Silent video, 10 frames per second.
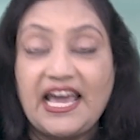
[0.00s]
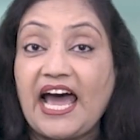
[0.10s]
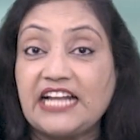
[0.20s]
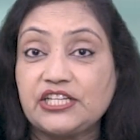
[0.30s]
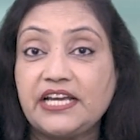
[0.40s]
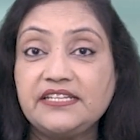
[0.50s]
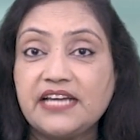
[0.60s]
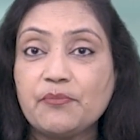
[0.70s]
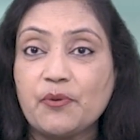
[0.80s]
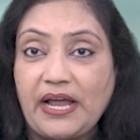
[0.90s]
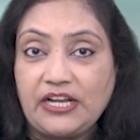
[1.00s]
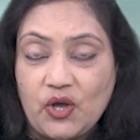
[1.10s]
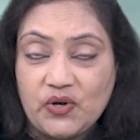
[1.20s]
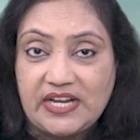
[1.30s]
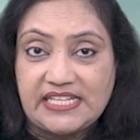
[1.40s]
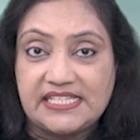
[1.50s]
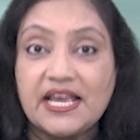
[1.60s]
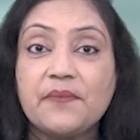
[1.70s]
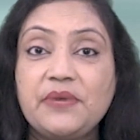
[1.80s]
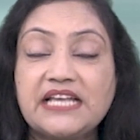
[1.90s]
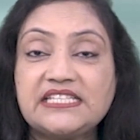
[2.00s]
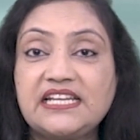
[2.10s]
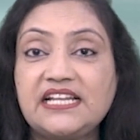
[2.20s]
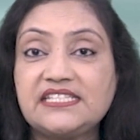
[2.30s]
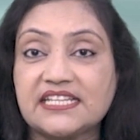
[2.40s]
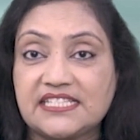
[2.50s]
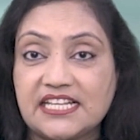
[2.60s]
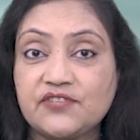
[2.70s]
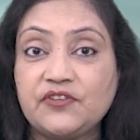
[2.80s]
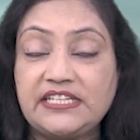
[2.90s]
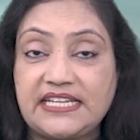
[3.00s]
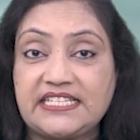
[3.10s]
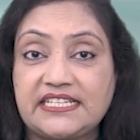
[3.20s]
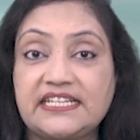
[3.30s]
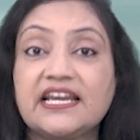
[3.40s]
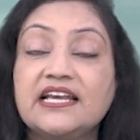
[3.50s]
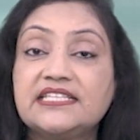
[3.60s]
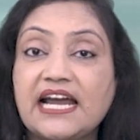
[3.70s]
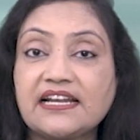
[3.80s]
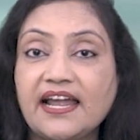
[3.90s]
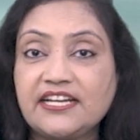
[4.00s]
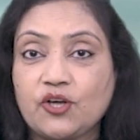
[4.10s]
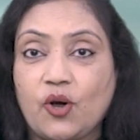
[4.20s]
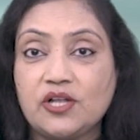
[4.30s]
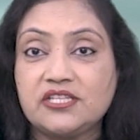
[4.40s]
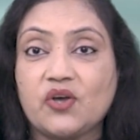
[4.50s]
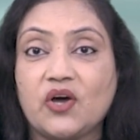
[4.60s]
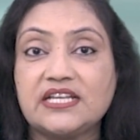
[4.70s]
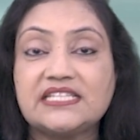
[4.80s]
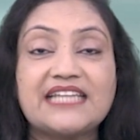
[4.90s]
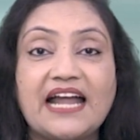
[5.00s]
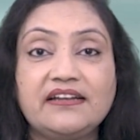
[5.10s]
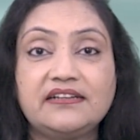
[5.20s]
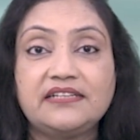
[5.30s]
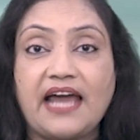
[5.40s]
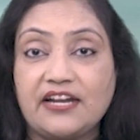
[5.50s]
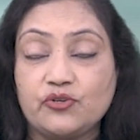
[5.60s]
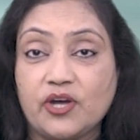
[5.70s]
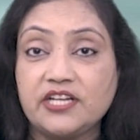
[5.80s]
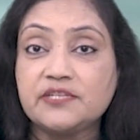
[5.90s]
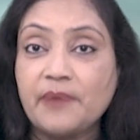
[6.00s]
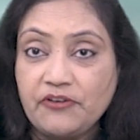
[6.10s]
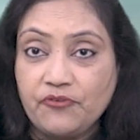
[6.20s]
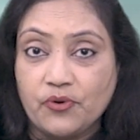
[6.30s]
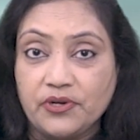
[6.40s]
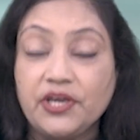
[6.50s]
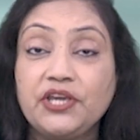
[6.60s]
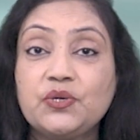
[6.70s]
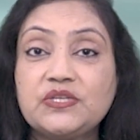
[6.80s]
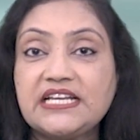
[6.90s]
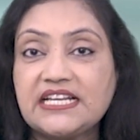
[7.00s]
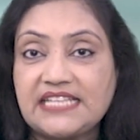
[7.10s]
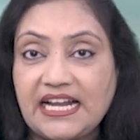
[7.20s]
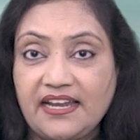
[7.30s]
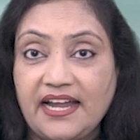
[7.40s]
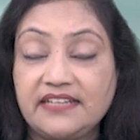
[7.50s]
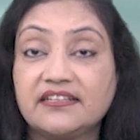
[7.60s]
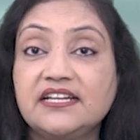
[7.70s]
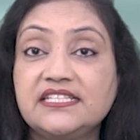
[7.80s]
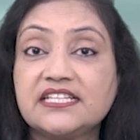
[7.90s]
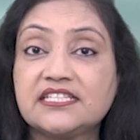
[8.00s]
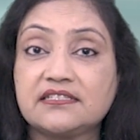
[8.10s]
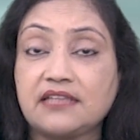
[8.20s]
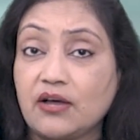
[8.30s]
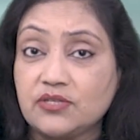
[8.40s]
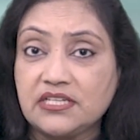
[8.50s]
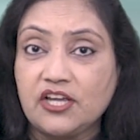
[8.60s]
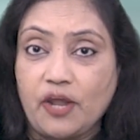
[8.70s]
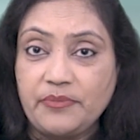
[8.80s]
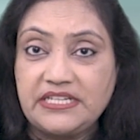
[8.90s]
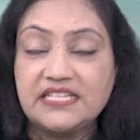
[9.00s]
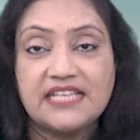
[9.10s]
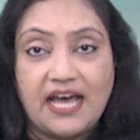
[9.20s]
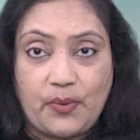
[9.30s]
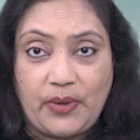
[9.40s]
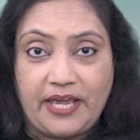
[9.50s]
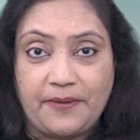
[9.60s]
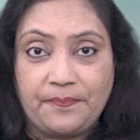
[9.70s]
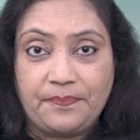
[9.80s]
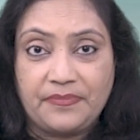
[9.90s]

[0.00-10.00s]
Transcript: At India Mobile Congress, BSNL successfully tested satellite calls on a standard Android smartphone using a satellite 36,000 kilometers away.